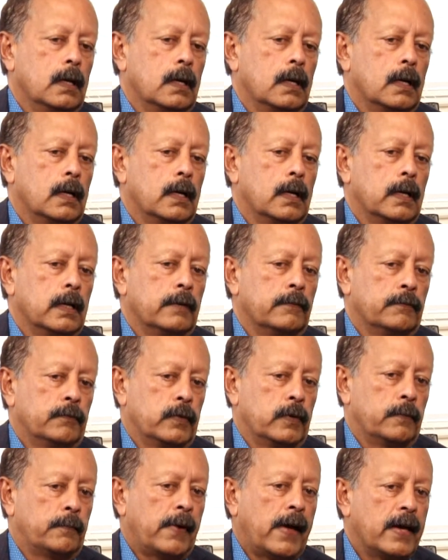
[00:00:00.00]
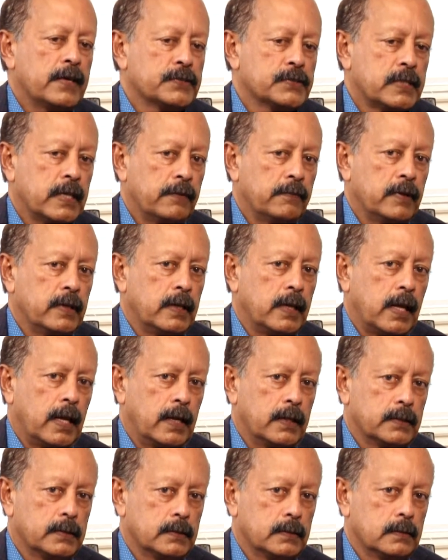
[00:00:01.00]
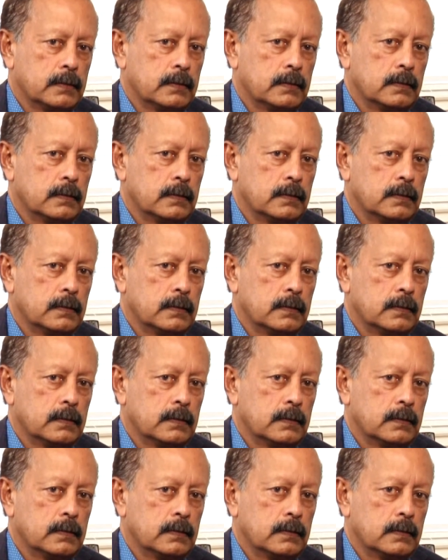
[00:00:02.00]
if you're past 7 days